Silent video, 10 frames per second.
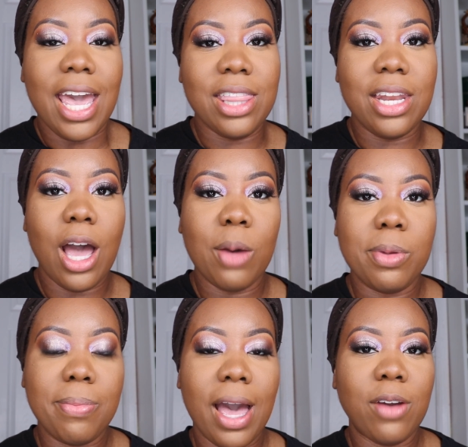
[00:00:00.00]
and then I'll
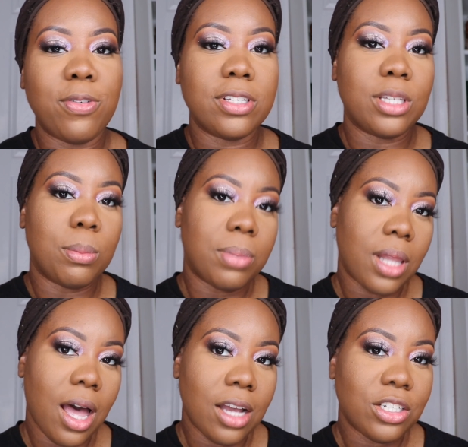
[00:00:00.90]
be back for some
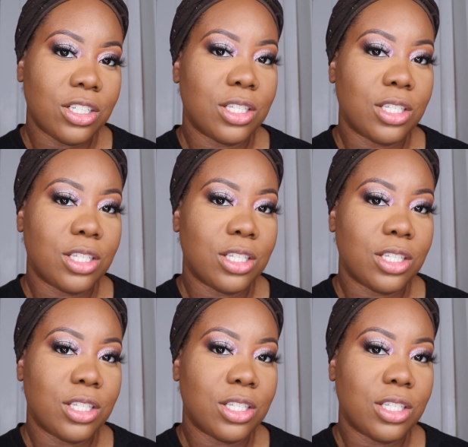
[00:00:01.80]
blush,